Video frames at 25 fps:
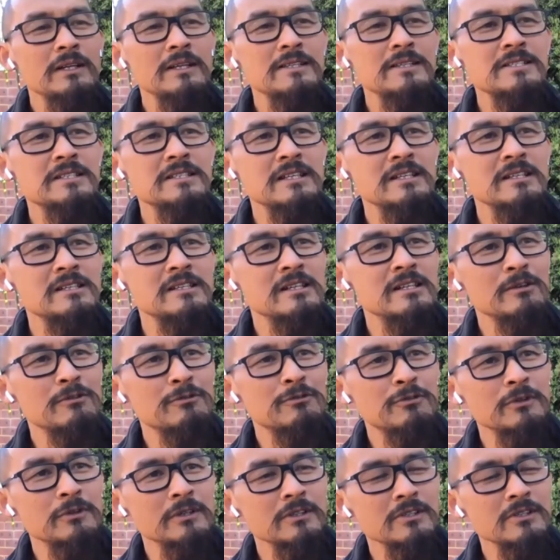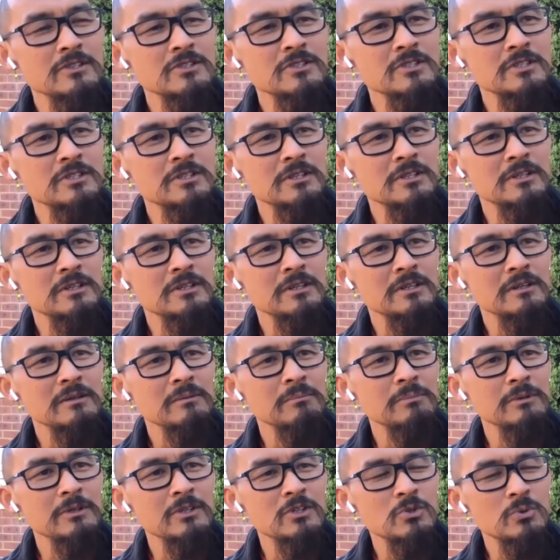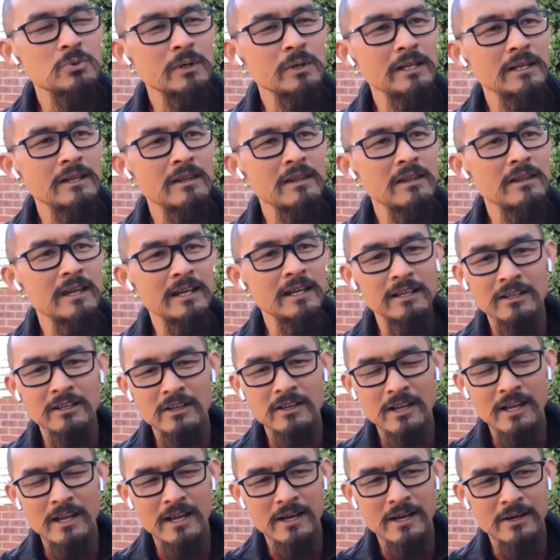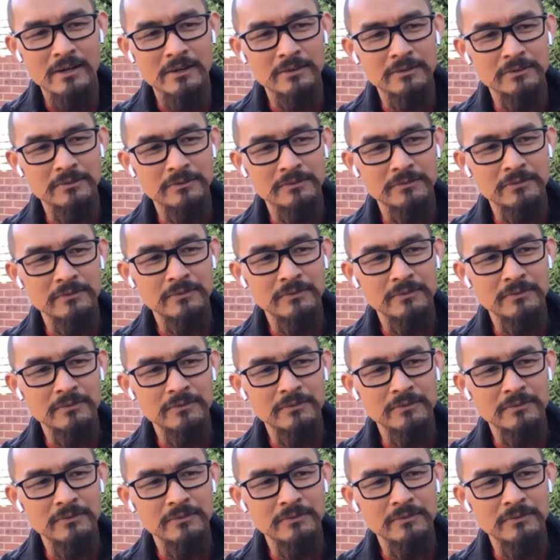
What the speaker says: is the difference between then and now?